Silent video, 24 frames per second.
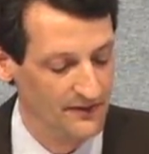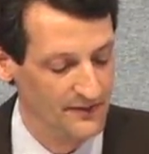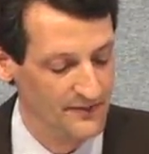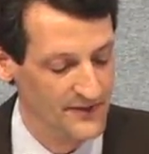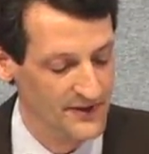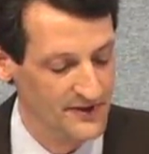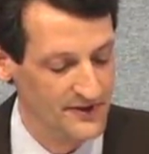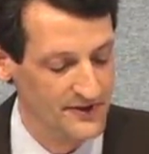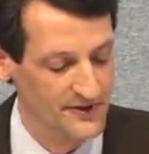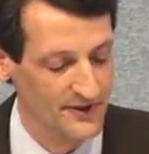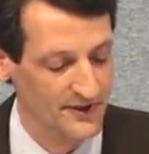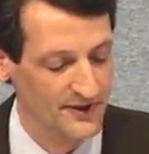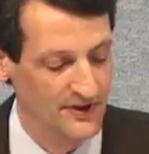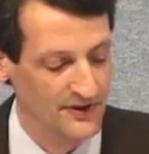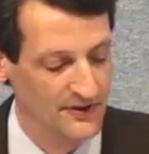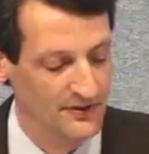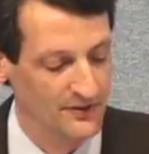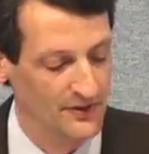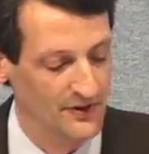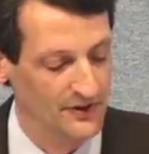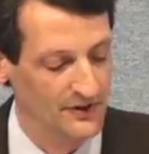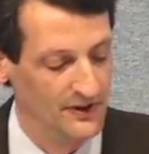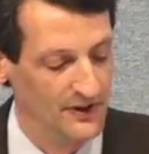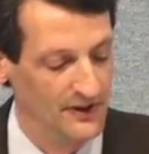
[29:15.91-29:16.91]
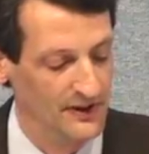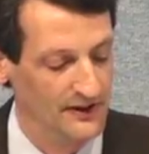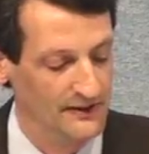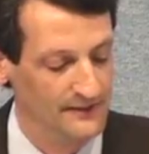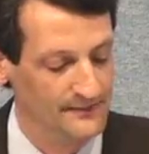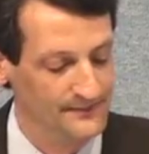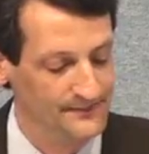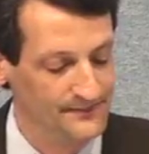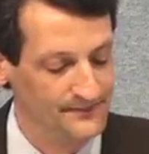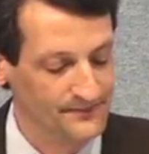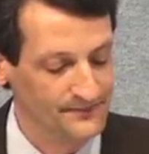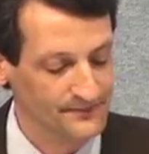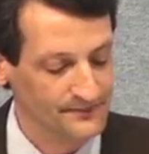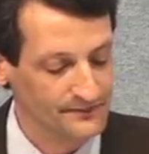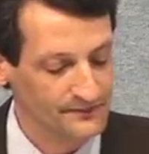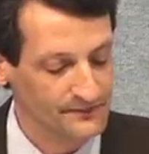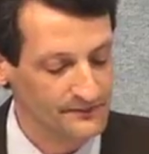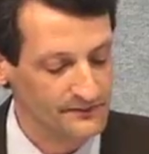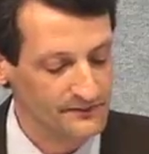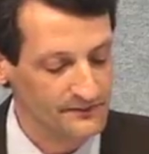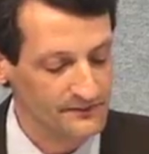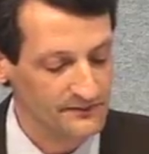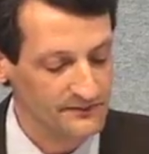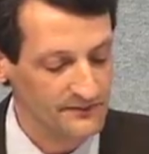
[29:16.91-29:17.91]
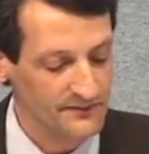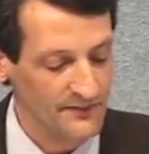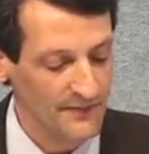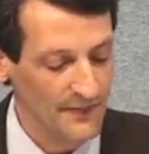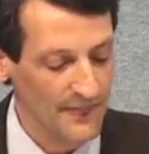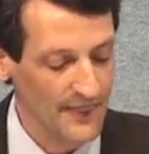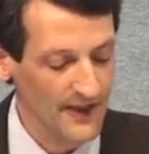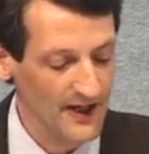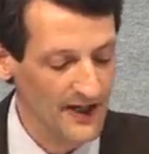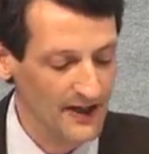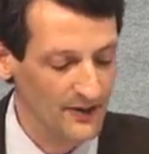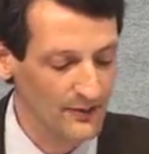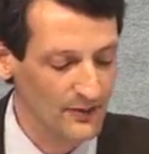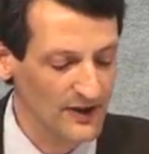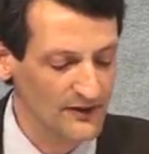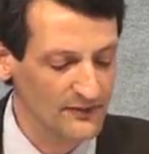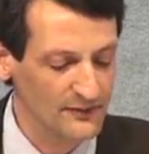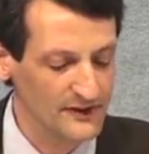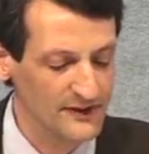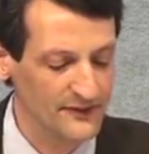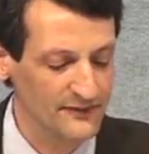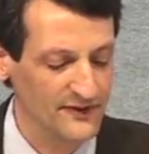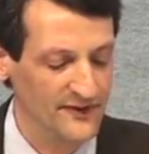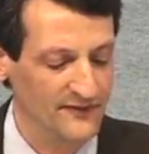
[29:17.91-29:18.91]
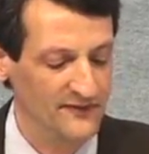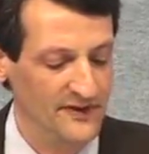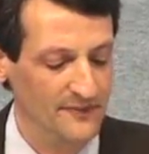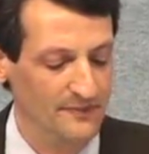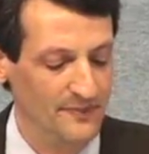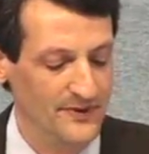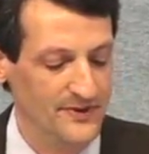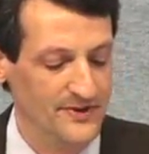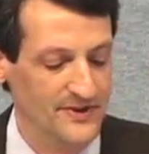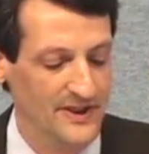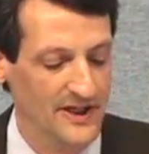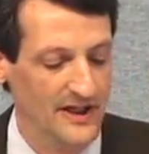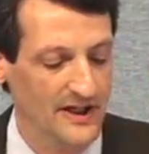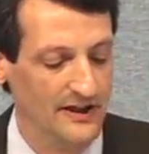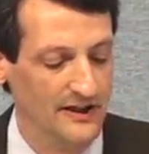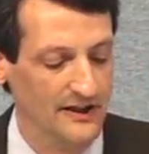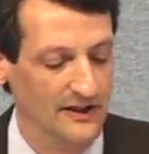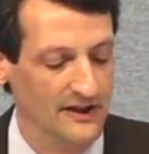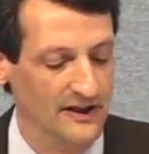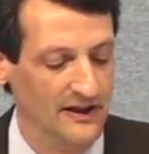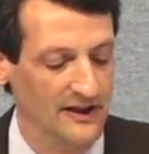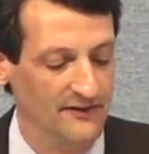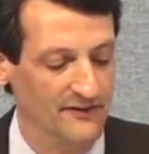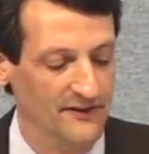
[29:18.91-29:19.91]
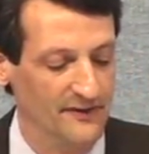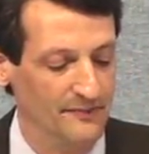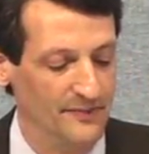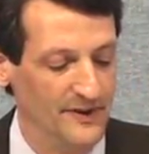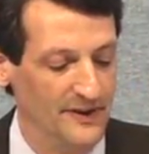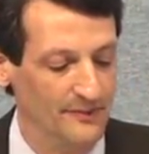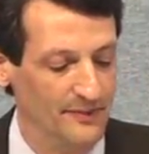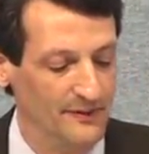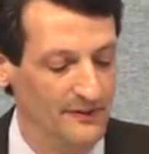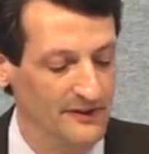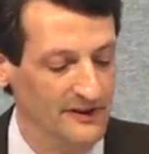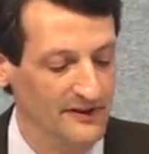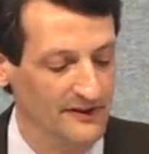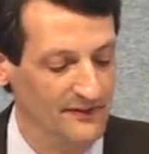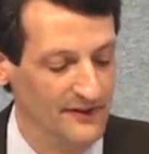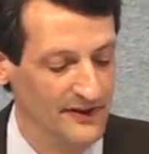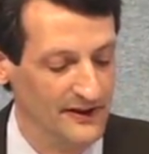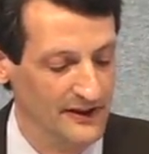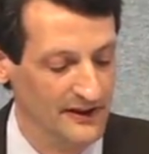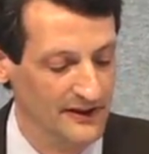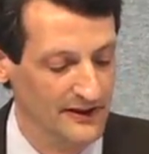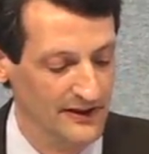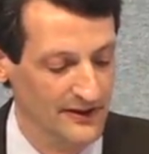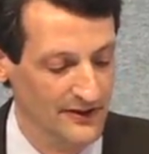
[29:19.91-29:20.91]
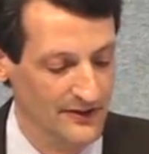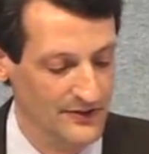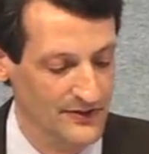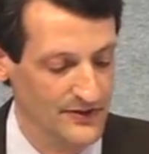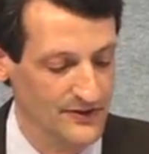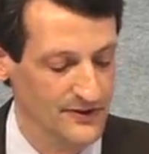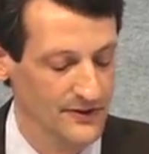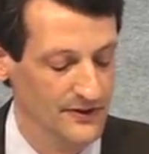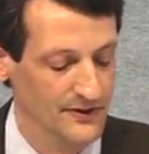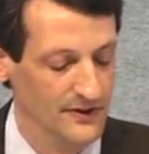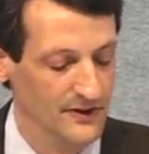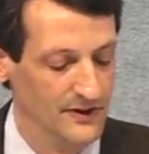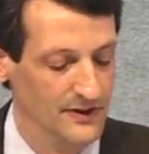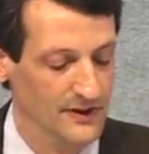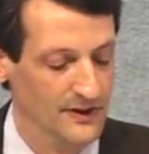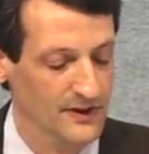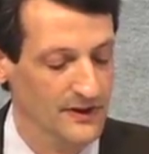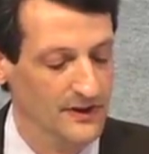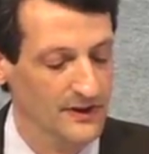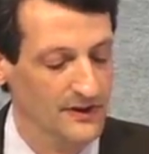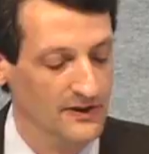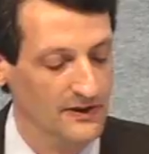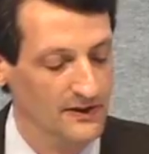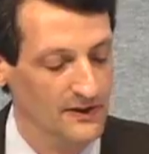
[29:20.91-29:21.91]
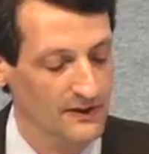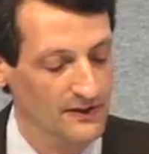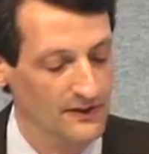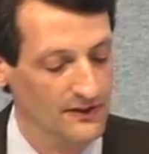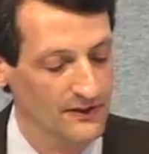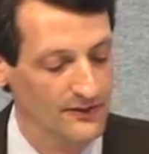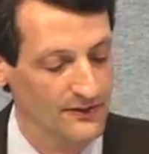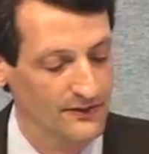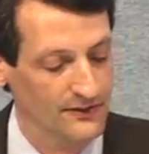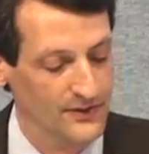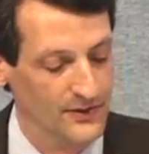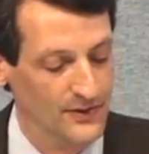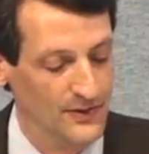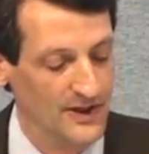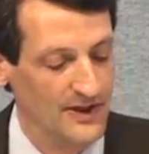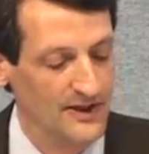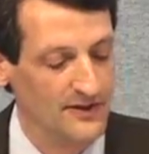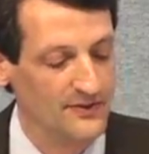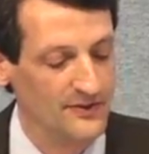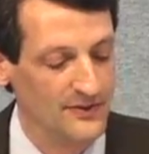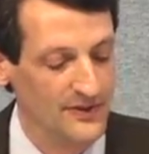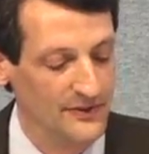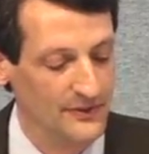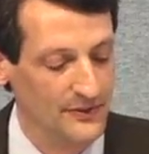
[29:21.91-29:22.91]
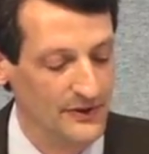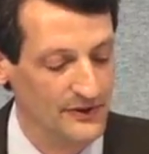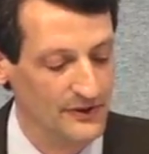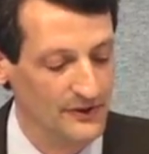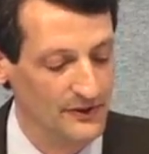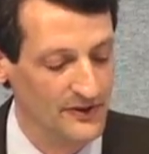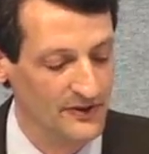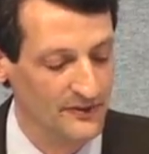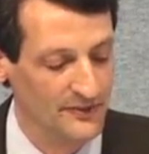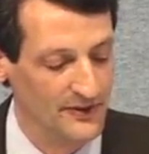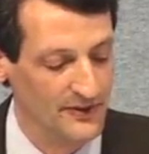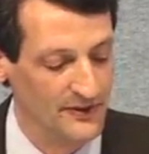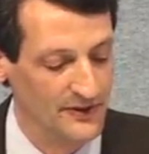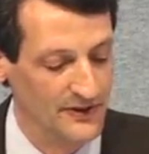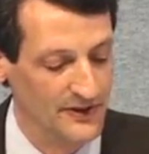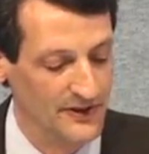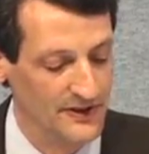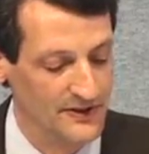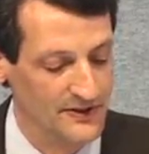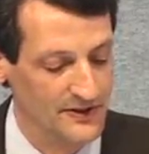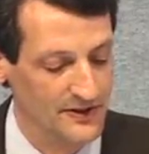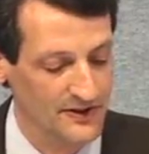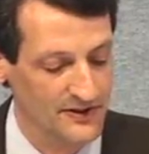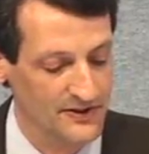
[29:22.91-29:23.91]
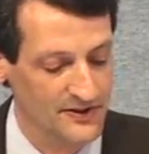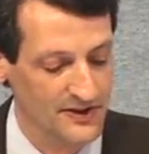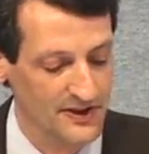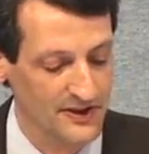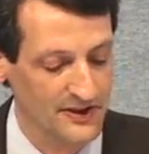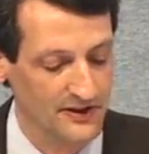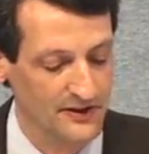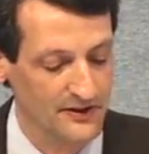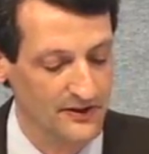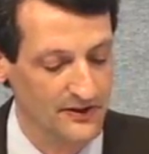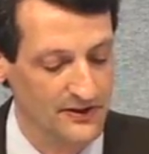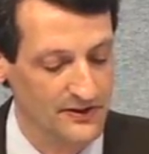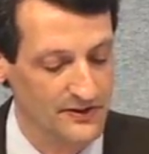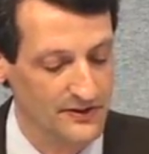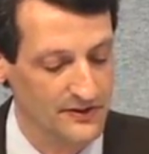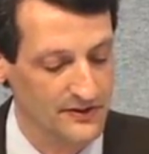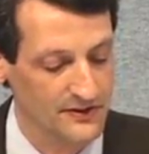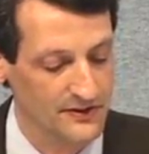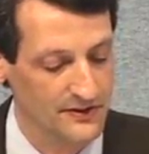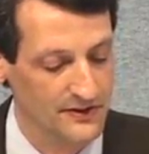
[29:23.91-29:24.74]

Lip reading: I'm just starting to work on it. And roughly 50% of the people living in those 23 rural communities are seniors.